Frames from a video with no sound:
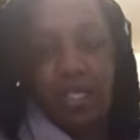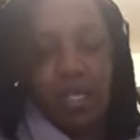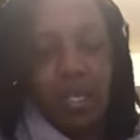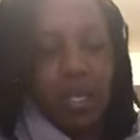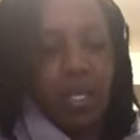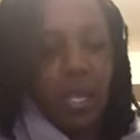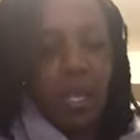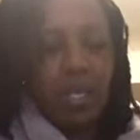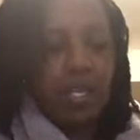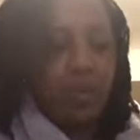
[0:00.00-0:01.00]

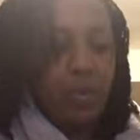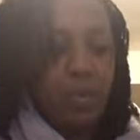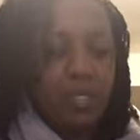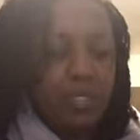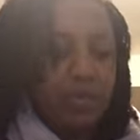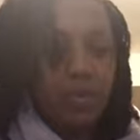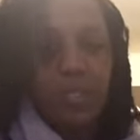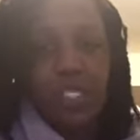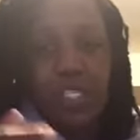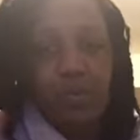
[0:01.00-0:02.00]
cute episode. I
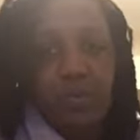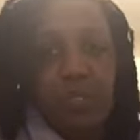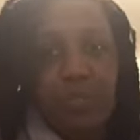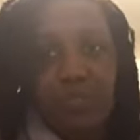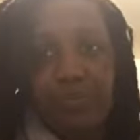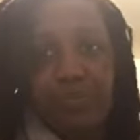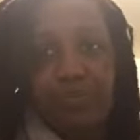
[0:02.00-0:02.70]
mean, cute little